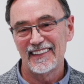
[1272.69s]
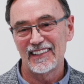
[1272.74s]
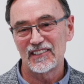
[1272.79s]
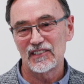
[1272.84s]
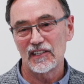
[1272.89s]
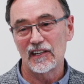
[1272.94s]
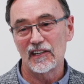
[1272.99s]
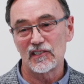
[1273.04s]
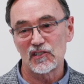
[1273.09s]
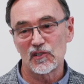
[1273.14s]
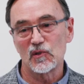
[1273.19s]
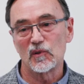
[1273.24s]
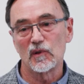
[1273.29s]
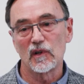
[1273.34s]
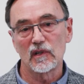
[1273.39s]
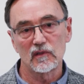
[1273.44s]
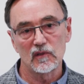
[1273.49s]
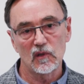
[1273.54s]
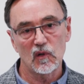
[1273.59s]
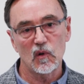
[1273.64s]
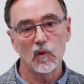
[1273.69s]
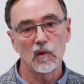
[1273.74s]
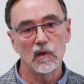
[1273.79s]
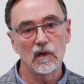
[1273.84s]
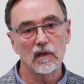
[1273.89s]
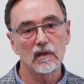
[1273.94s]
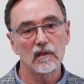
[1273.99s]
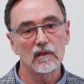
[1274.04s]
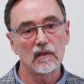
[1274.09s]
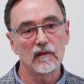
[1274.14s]
It's a historical
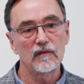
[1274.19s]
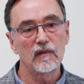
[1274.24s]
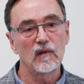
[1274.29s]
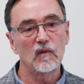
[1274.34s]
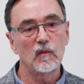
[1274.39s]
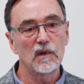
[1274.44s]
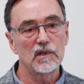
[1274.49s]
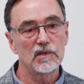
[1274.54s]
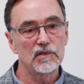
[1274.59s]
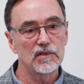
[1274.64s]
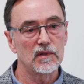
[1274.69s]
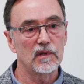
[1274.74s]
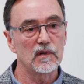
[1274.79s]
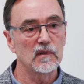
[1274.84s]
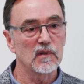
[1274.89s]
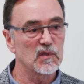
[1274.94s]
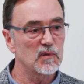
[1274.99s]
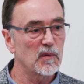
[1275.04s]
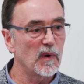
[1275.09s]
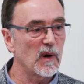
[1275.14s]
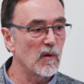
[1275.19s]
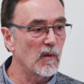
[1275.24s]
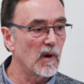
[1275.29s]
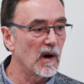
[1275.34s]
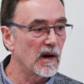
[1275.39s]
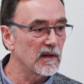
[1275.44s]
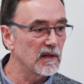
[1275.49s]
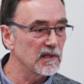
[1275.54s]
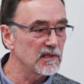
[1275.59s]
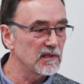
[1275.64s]
quirk of what journals
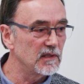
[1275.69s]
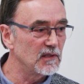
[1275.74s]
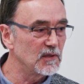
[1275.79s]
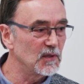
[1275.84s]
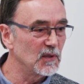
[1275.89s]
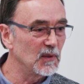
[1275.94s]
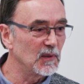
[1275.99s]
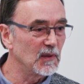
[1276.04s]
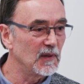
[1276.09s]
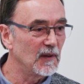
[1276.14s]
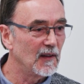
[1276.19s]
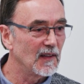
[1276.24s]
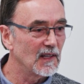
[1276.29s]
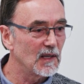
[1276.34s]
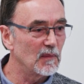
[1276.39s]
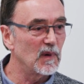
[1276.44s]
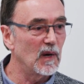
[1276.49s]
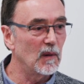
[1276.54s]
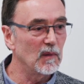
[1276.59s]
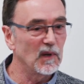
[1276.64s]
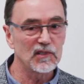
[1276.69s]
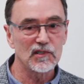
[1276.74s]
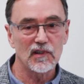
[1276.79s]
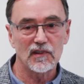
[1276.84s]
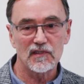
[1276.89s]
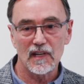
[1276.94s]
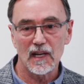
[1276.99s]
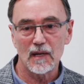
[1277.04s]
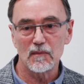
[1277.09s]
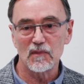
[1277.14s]
required us to do to publish
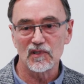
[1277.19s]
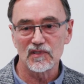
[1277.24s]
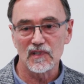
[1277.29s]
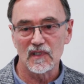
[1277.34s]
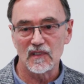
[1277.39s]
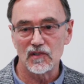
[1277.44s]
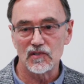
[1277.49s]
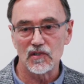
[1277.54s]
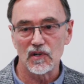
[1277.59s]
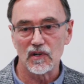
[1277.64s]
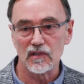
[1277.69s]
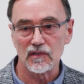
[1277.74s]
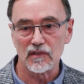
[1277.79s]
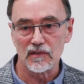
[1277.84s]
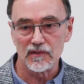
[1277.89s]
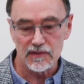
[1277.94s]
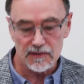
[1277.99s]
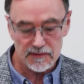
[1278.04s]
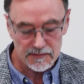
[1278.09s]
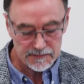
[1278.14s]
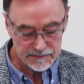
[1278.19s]
our tables in the journals.